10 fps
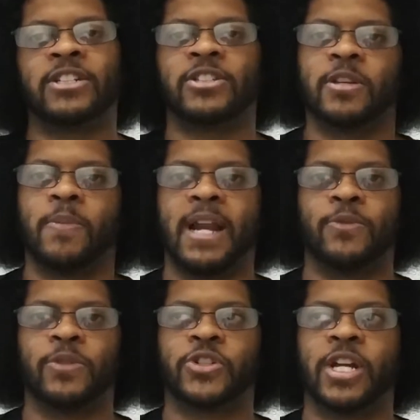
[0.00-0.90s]
eventually your
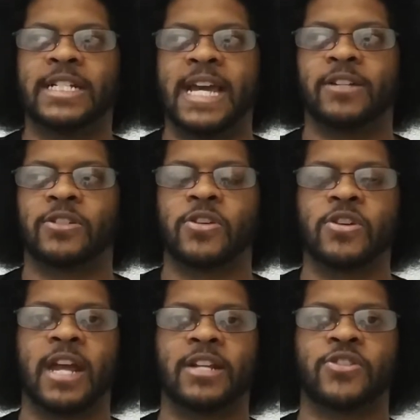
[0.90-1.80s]
body will shut down,
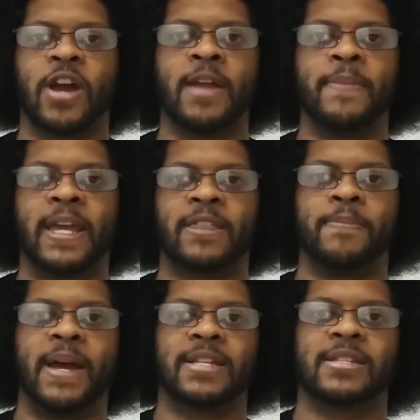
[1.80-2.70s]
so you got to try and
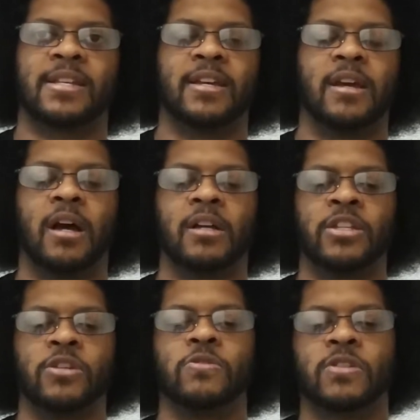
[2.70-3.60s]
make the best
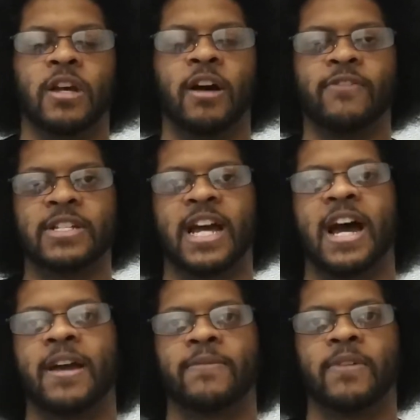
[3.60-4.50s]
use of
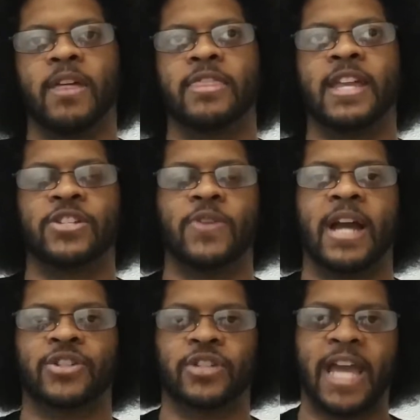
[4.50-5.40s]
the time
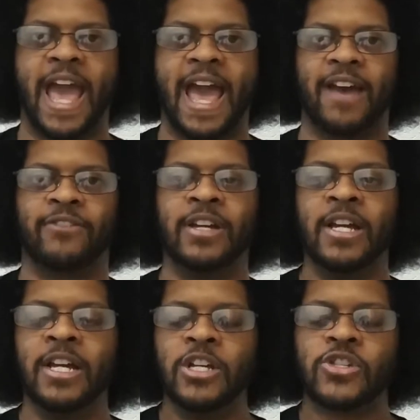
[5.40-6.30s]
that you actually have.
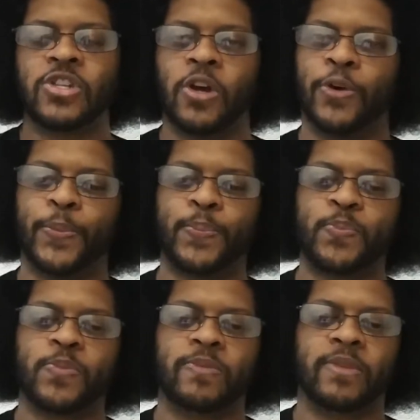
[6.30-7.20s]

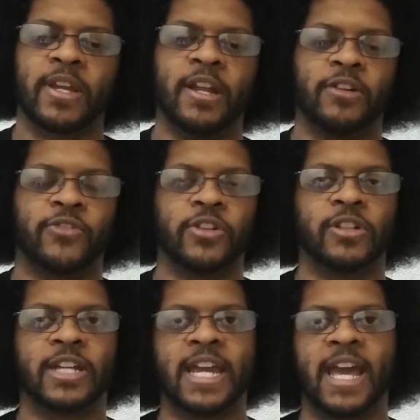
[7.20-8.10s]
So, you know,
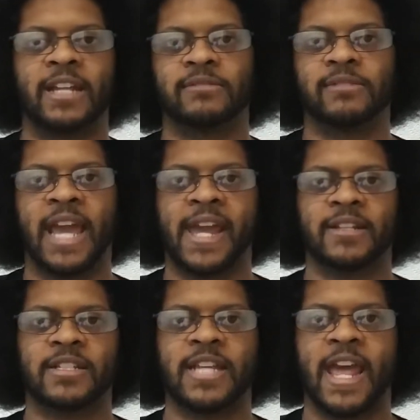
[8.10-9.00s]
if you're looking at
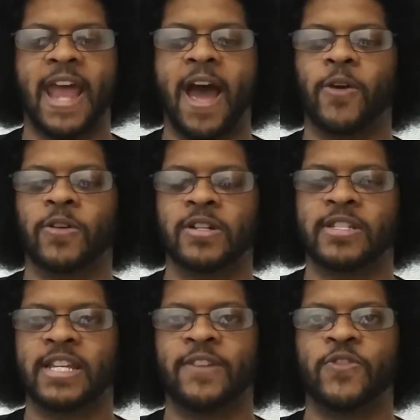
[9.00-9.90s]
8 to 10
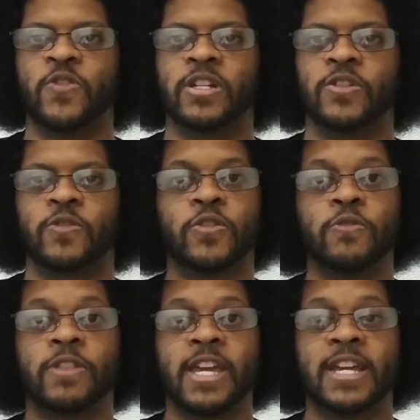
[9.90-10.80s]
hours, if you can do
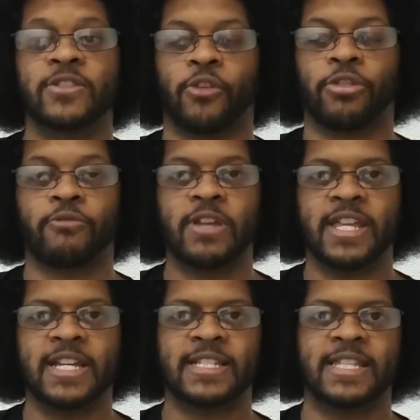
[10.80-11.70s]
two things or
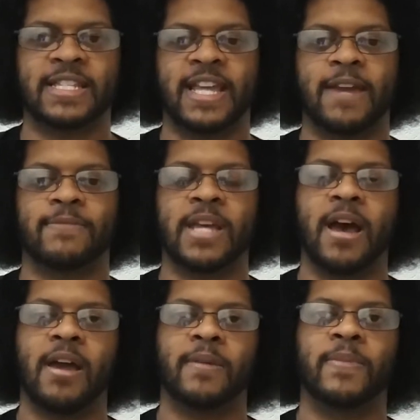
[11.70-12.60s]
three things at the
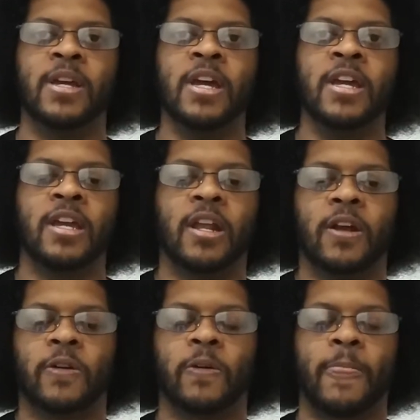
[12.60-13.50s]
same time,
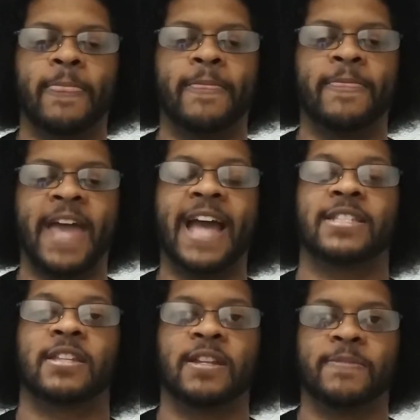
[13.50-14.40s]
you know,
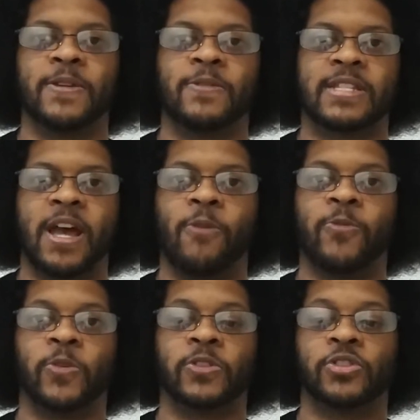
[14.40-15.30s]
that's going to be what's
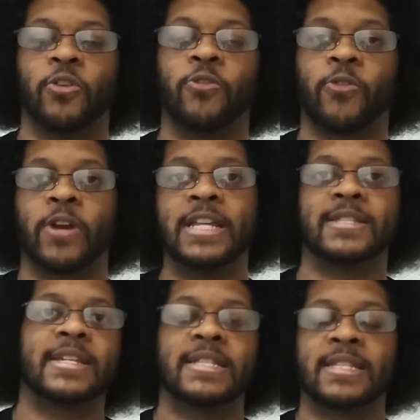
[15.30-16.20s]
helpful. So,
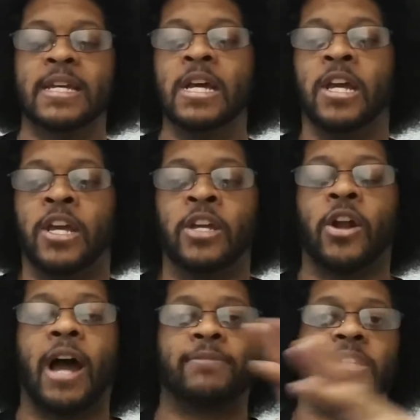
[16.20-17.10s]
for instance,
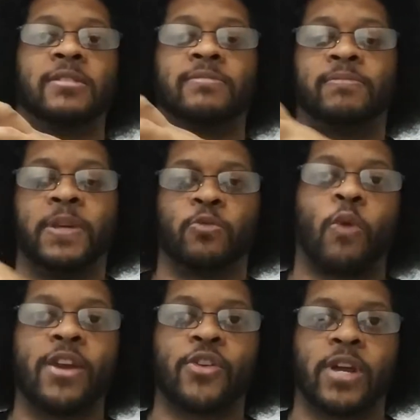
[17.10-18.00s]
you know, I'm going to
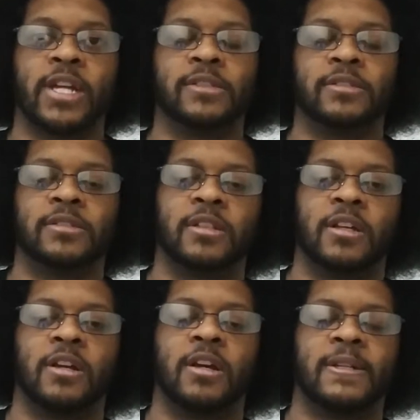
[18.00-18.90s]
be rendering
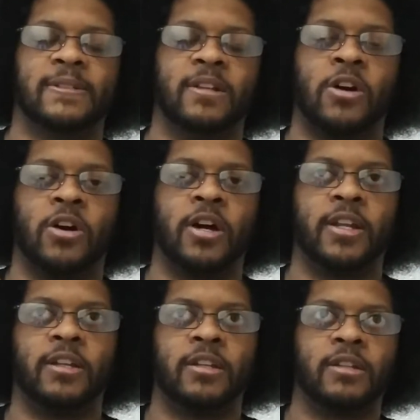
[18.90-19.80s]

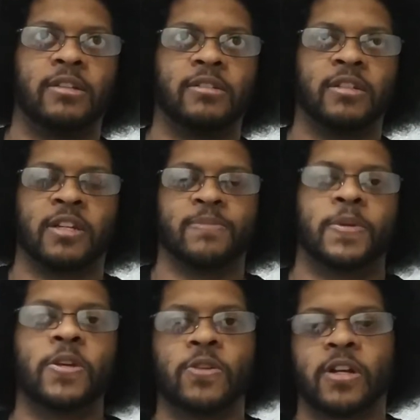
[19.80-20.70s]
on the
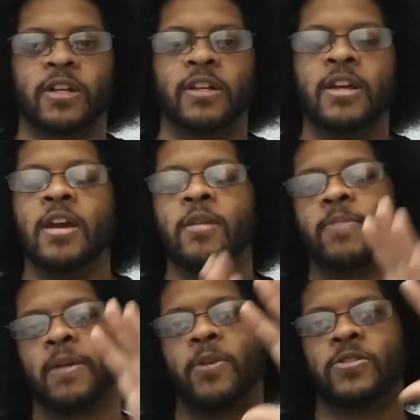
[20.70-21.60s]
computer,
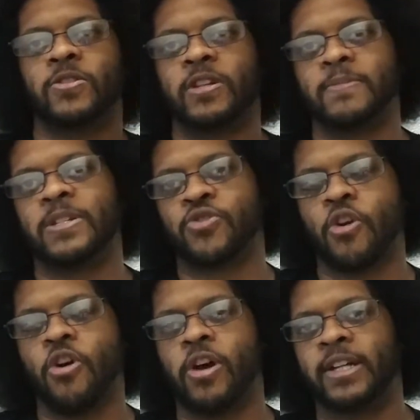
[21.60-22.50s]
but I'm also going to
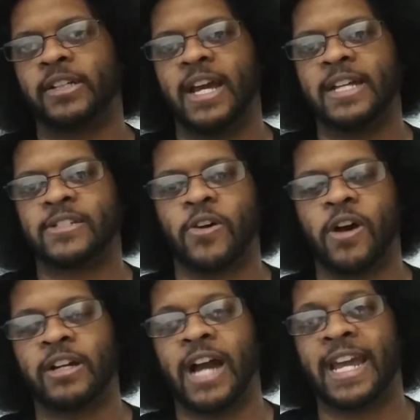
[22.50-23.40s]
be drawing,
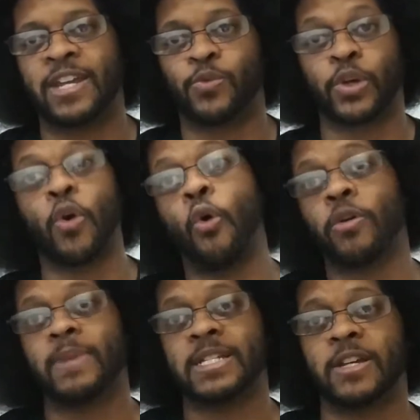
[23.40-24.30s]
and so I can
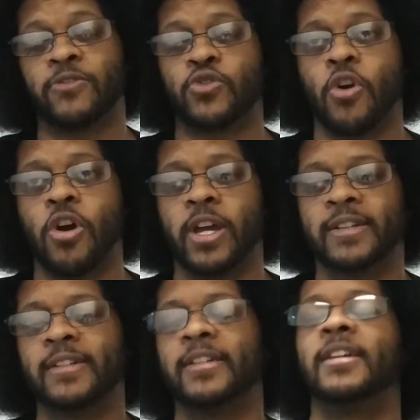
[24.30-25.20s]
record myself
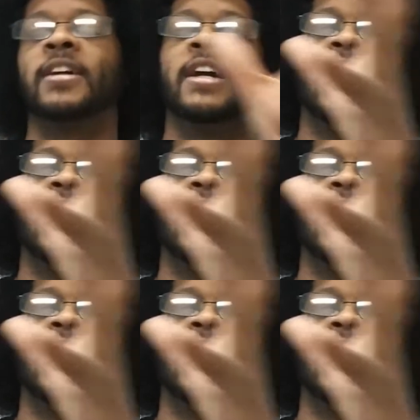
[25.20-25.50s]
drawing